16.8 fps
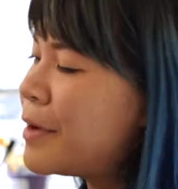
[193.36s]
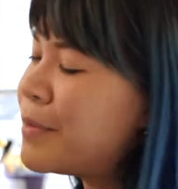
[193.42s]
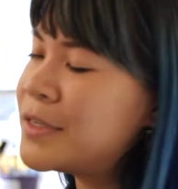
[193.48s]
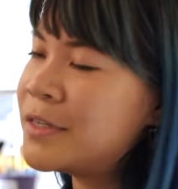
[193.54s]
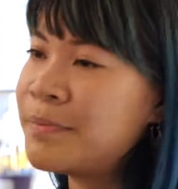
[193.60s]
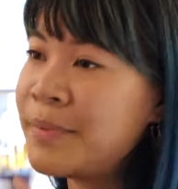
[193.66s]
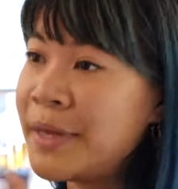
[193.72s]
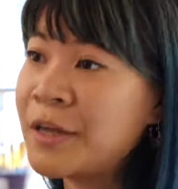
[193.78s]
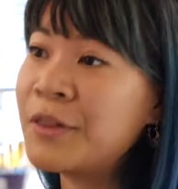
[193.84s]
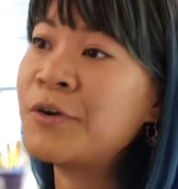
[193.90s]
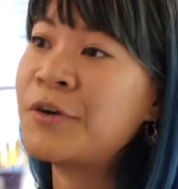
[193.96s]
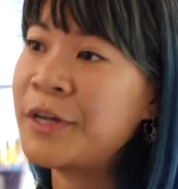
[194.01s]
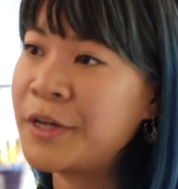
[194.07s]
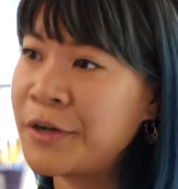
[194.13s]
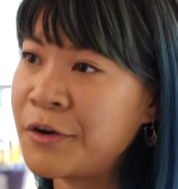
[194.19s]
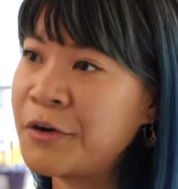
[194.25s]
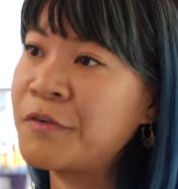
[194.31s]
that was a big
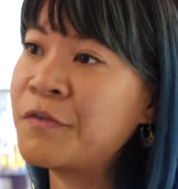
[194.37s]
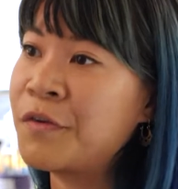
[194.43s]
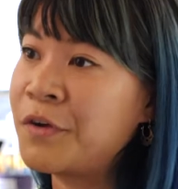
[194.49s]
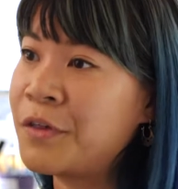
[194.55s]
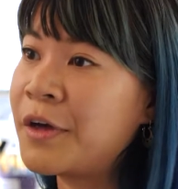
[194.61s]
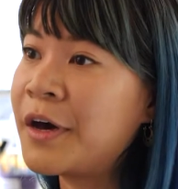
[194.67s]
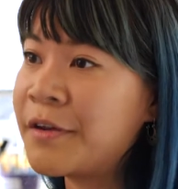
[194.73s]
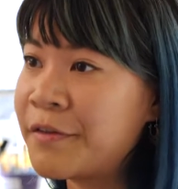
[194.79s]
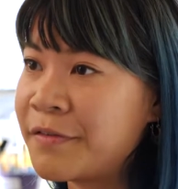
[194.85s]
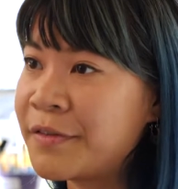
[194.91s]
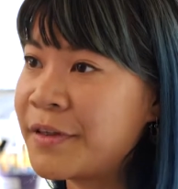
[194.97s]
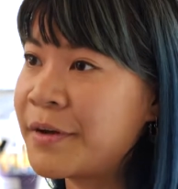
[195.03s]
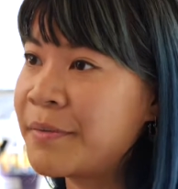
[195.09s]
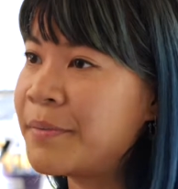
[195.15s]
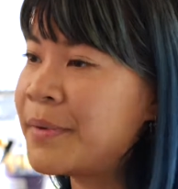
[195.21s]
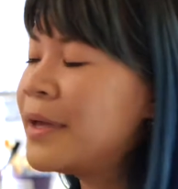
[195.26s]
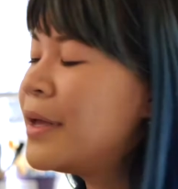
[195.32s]
learning curve for a lot of
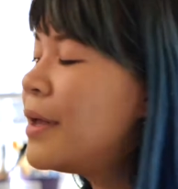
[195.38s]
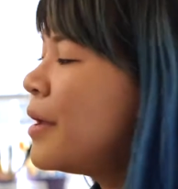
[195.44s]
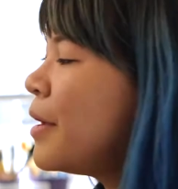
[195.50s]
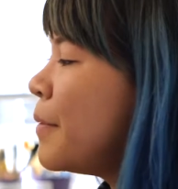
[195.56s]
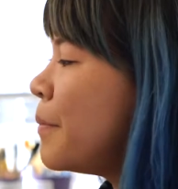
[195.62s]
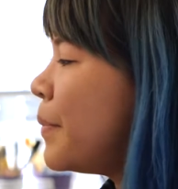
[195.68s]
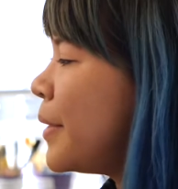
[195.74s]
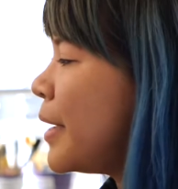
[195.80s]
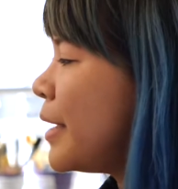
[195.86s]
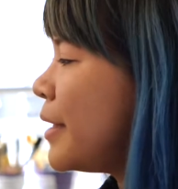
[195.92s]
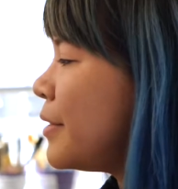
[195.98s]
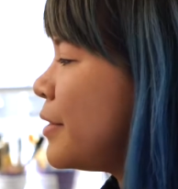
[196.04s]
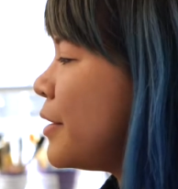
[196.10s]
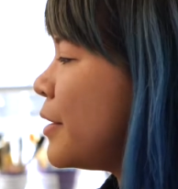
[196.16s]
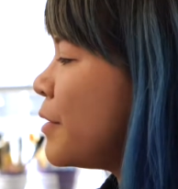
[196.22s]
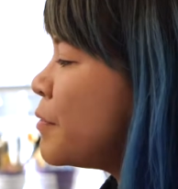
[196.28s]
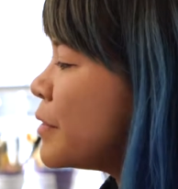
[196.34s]
them.
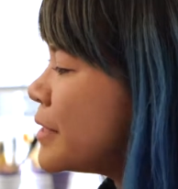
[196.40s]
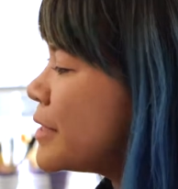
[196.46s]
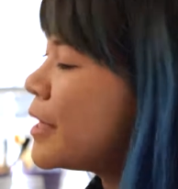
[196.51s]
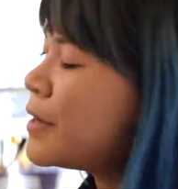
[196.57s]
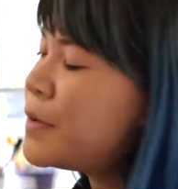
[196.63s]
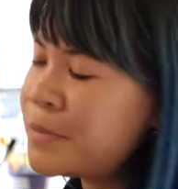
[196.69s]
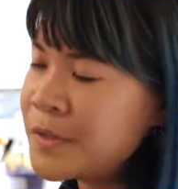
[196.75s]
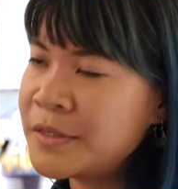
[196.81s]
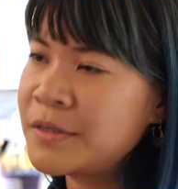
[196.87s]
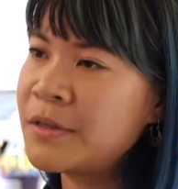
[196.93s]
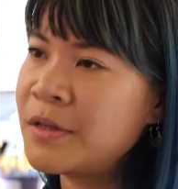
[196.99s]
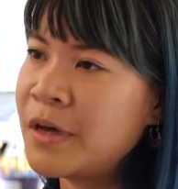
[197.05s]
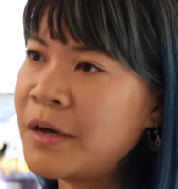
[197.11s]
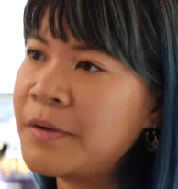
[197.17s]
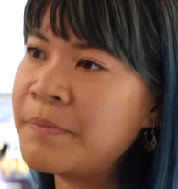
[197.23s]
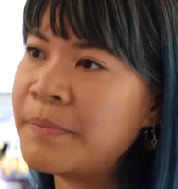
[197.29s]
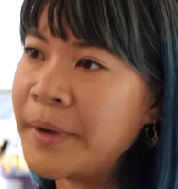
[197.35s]
But the result was a
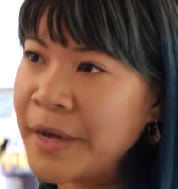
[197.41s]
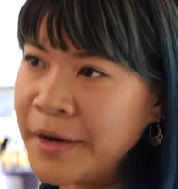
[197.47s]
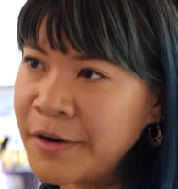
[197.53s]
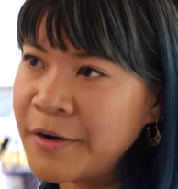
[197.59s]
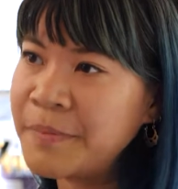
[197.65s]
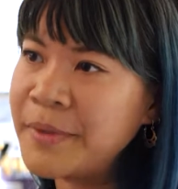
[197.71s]
lot better